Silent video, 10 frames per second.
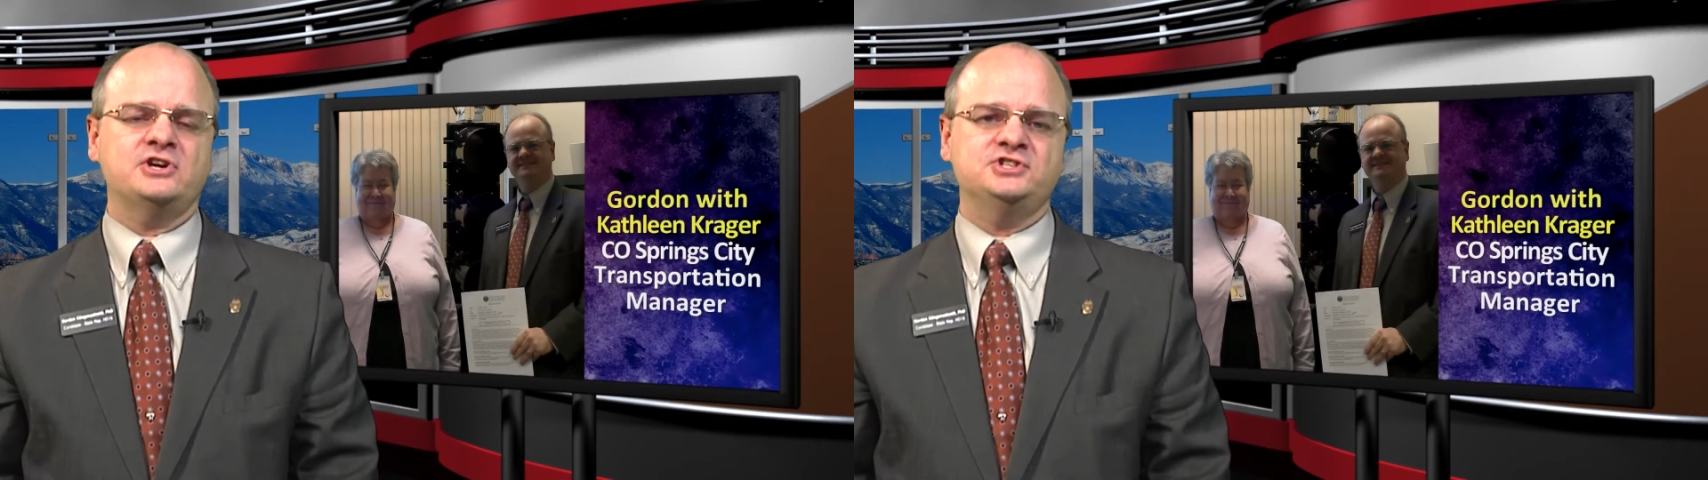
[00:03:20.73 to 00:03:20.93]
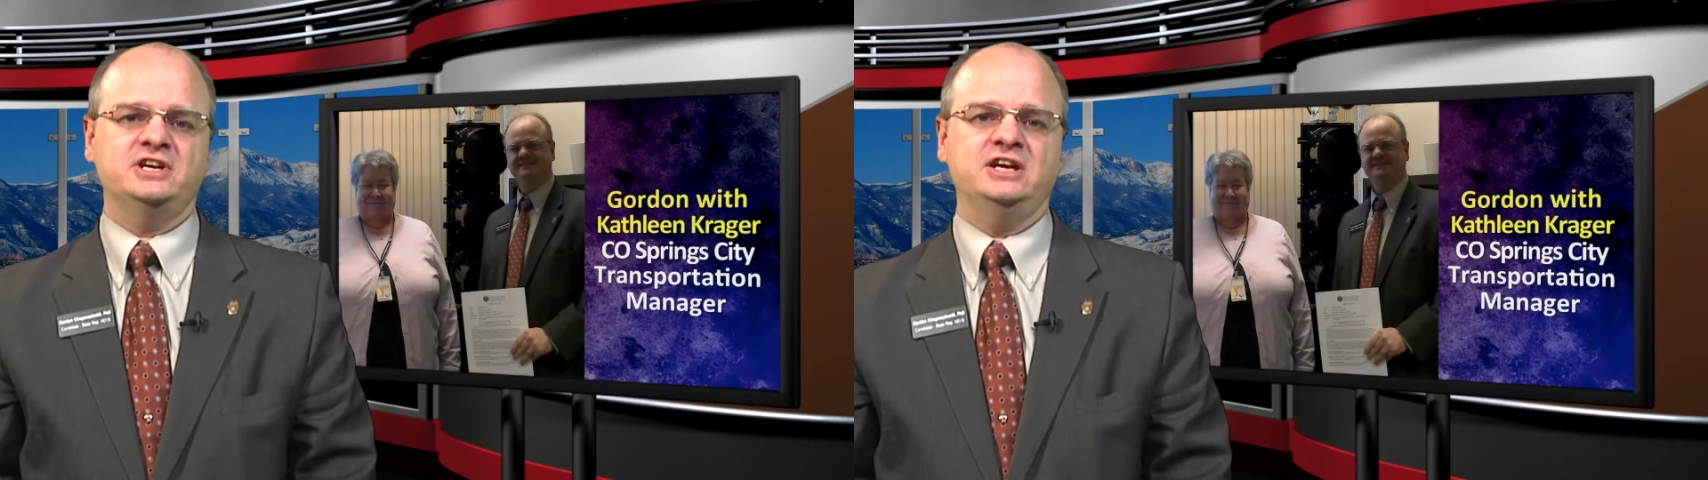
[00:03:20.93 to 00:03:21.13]

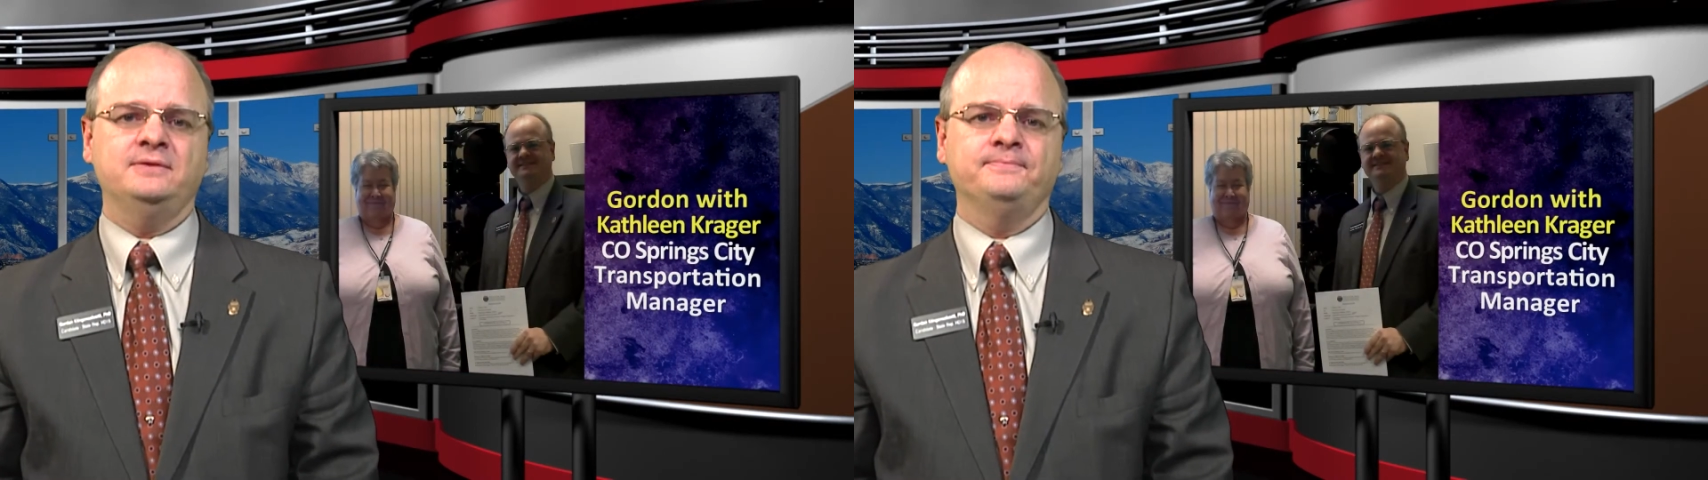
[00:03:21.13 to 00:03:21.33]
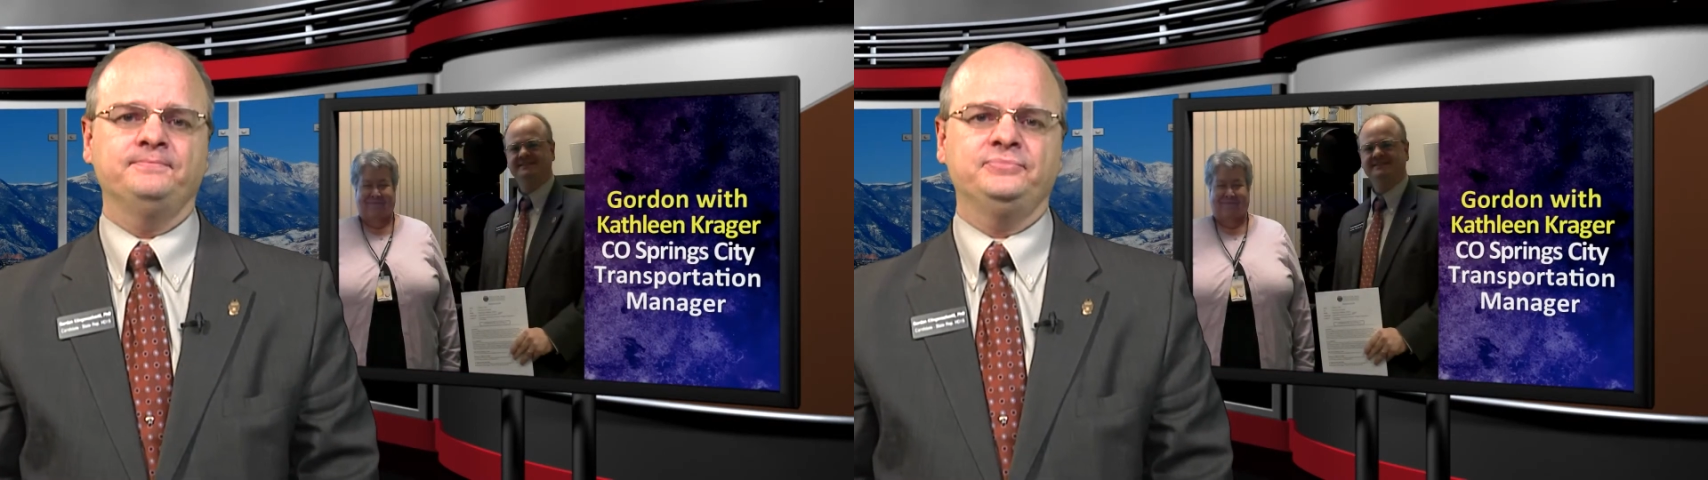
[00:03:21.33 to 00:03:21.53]
city.
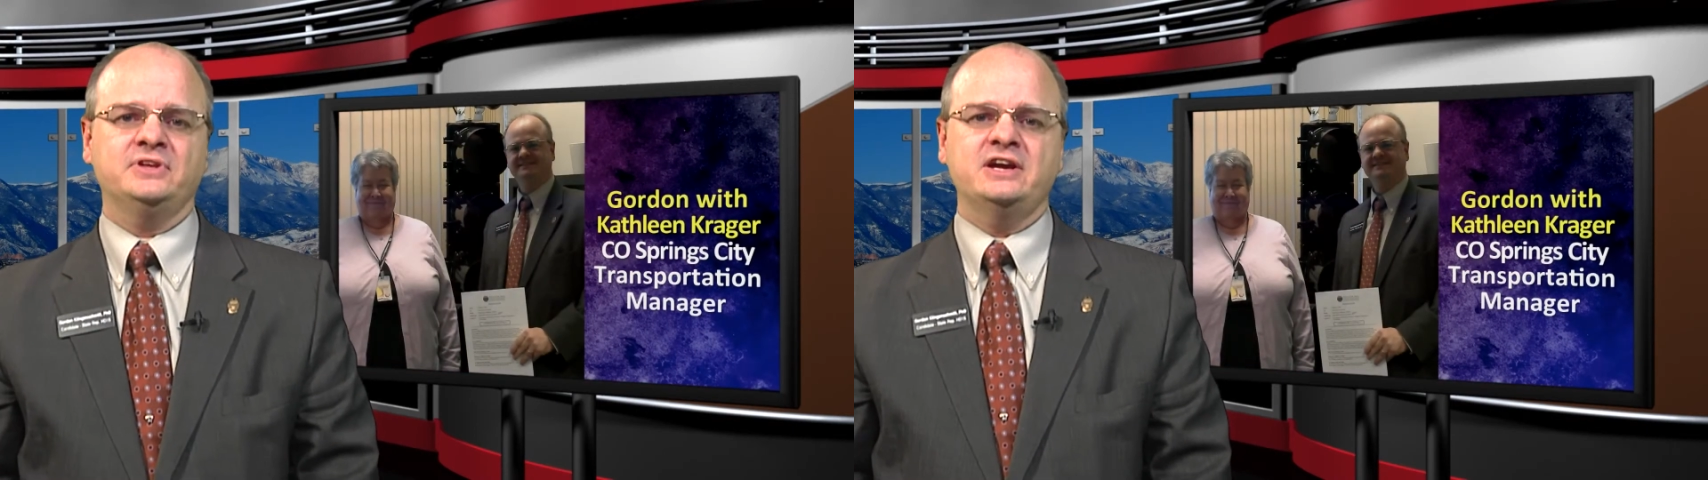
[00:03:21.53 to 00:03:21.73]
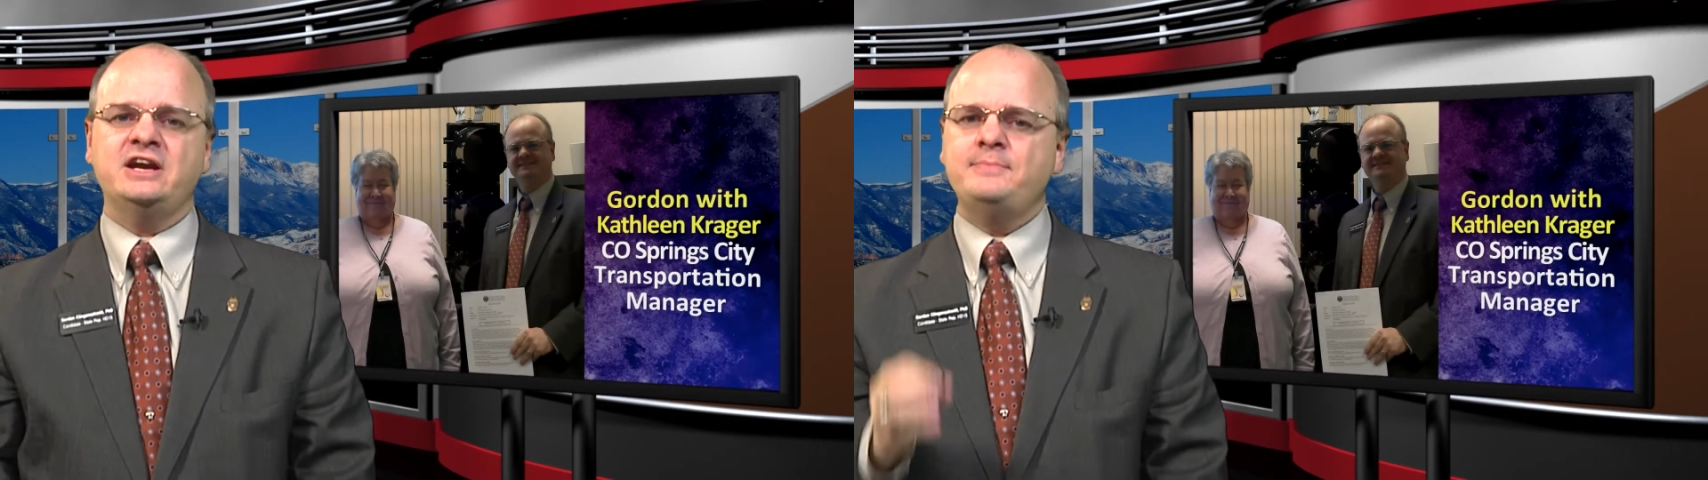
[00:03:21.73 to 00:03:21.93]

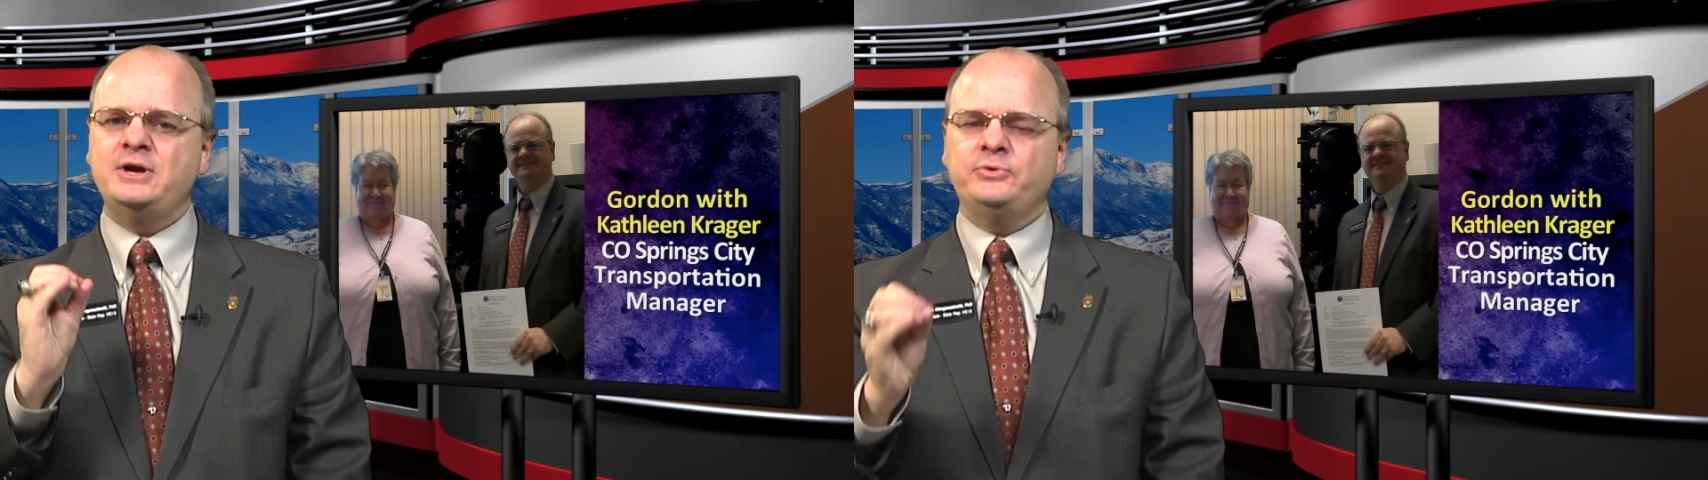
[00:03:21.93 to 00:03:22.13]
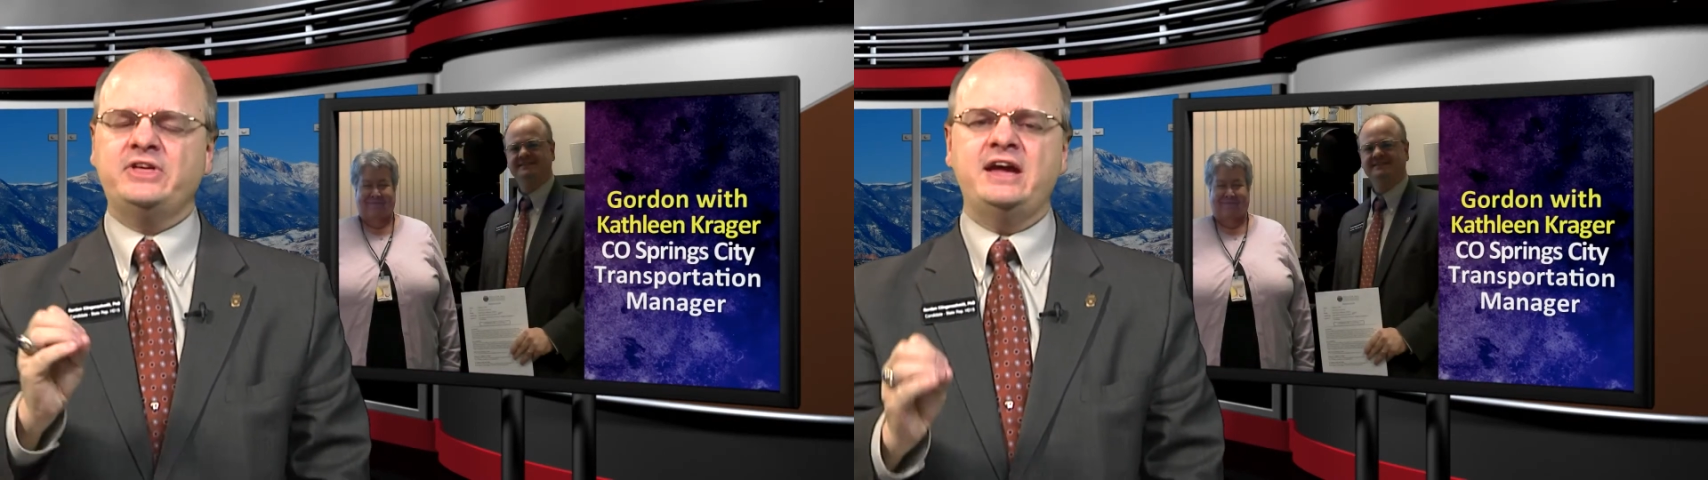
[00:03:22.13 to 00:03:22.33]
And I
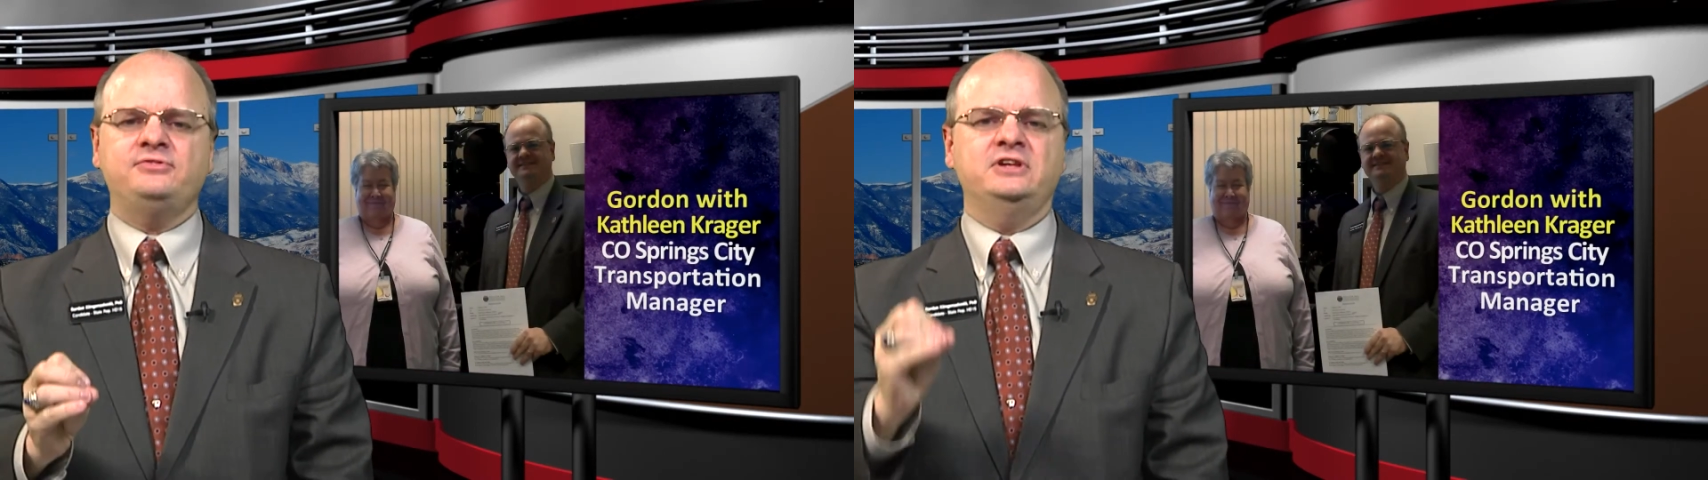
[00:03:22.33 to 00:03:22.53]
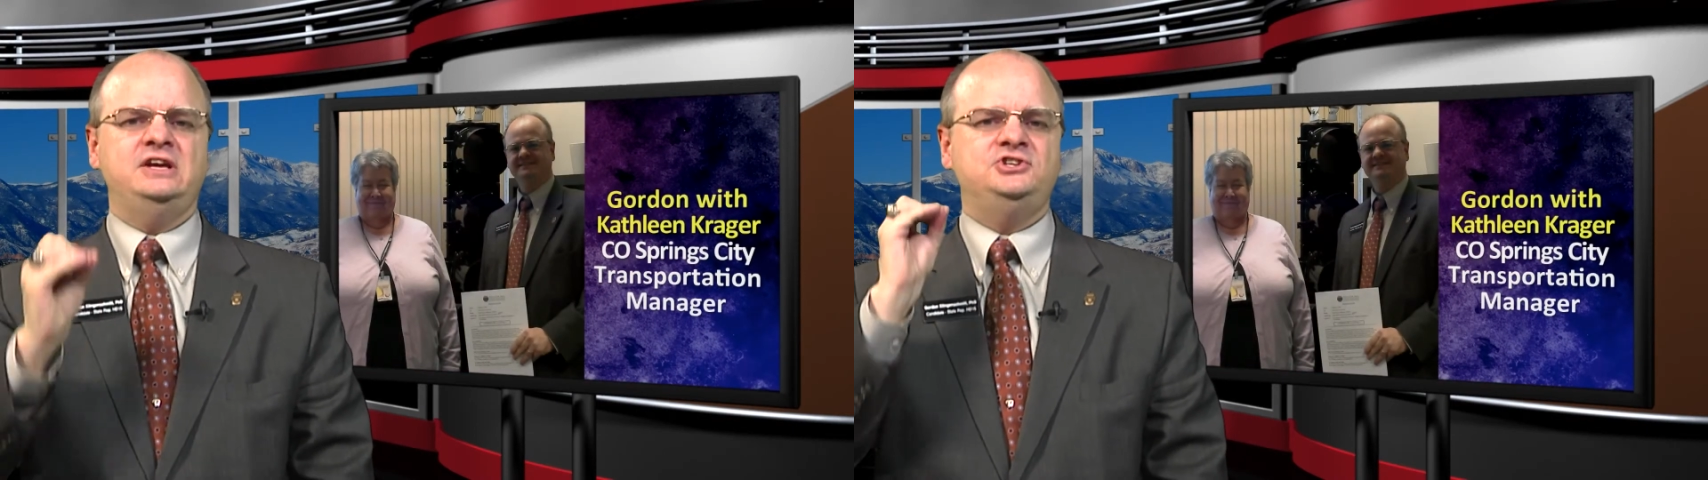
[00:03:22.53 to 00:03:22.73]
met with Kathleen.